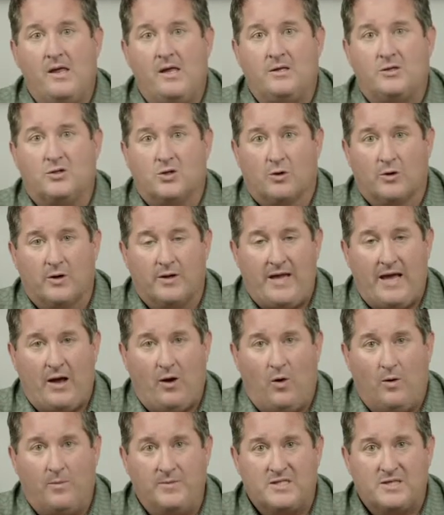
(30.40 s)
During that
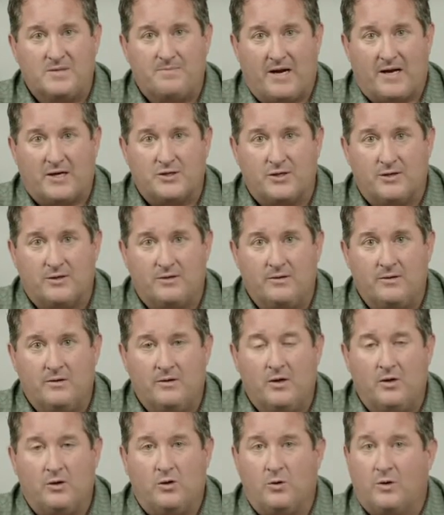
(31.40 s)
home inspection,
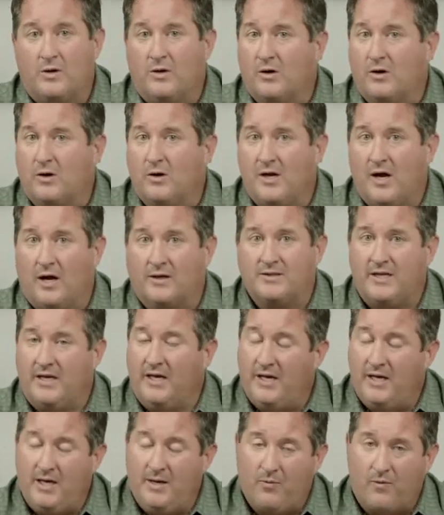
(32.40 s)
you can conduct
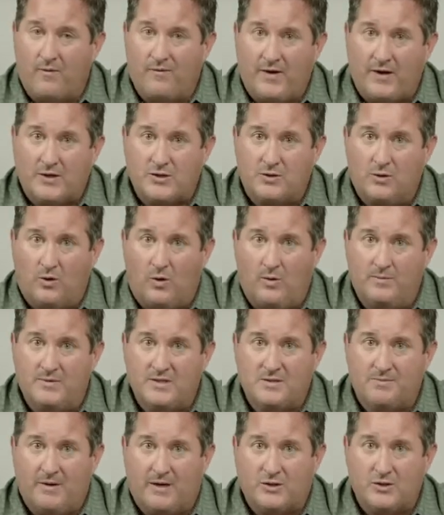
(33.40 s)
any professional home
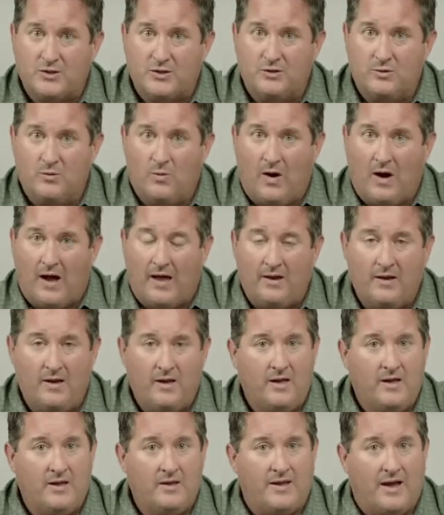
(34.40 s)
inspection you want.
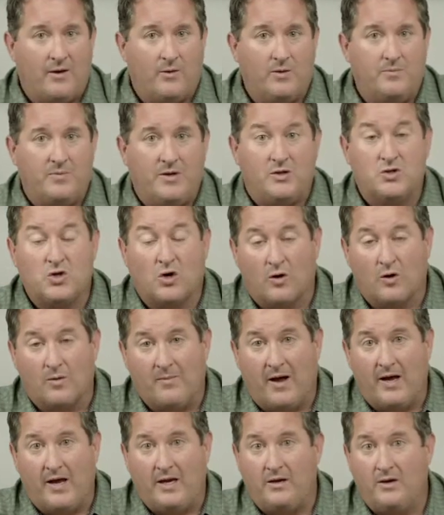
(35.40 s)
That would be
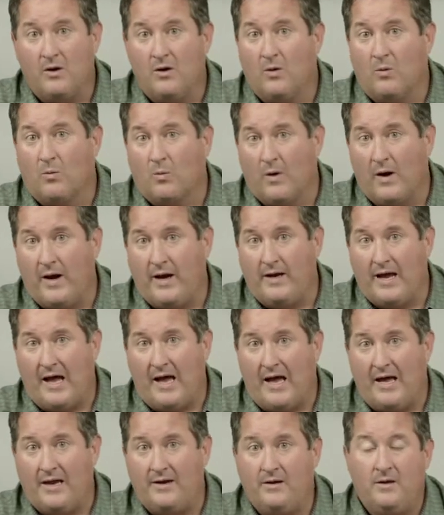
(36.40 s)
termite,
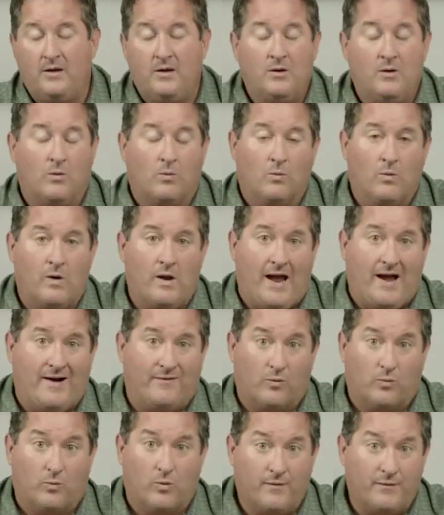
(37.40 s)
radon, have a
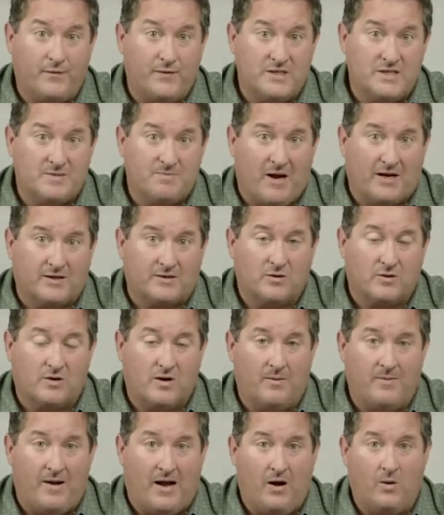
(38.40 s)
roof inspector
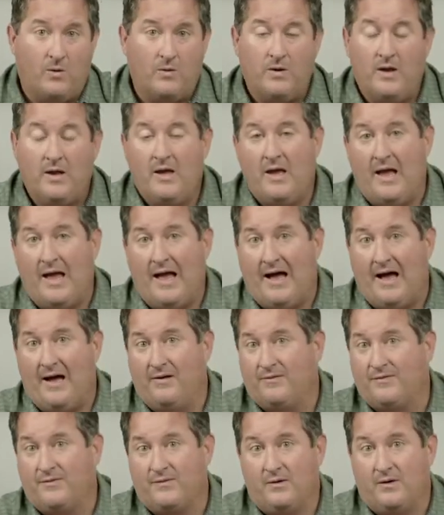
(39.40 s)
come out, have
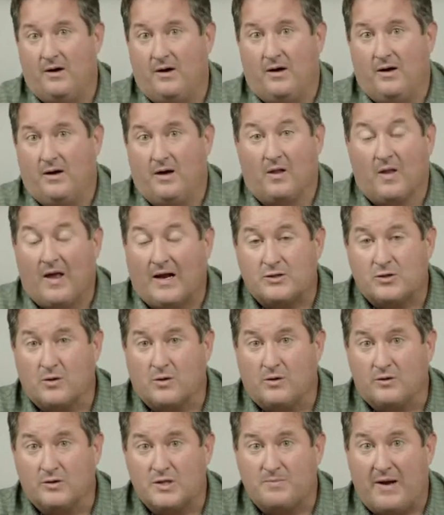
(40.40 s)
an
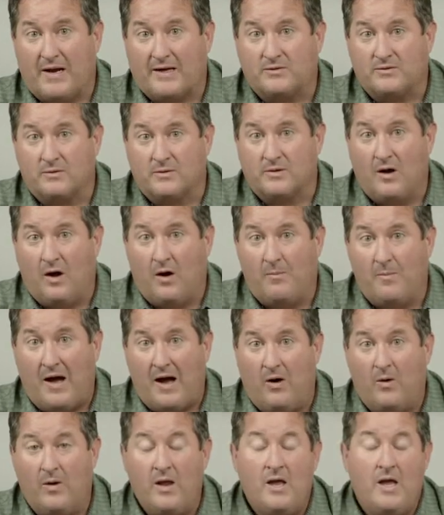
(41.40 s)
electrical inspector come
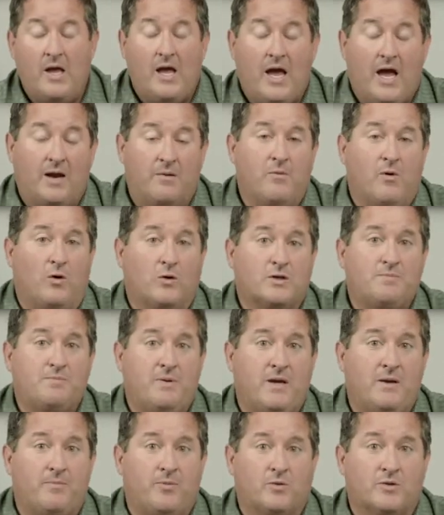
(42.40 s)
out, and most
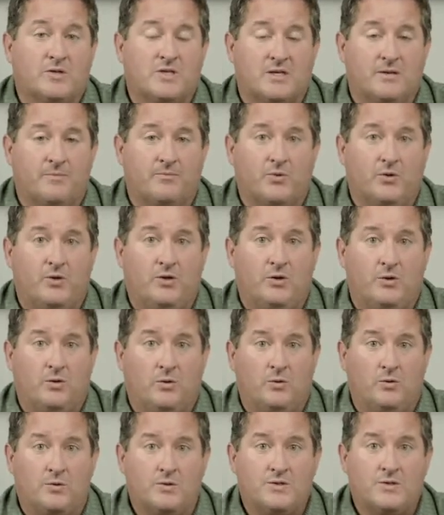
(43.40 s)
people simply
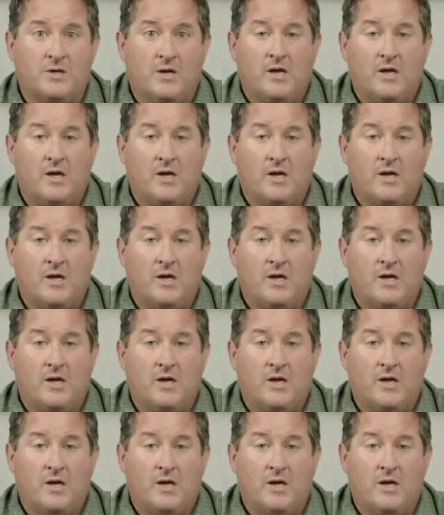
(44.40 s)
use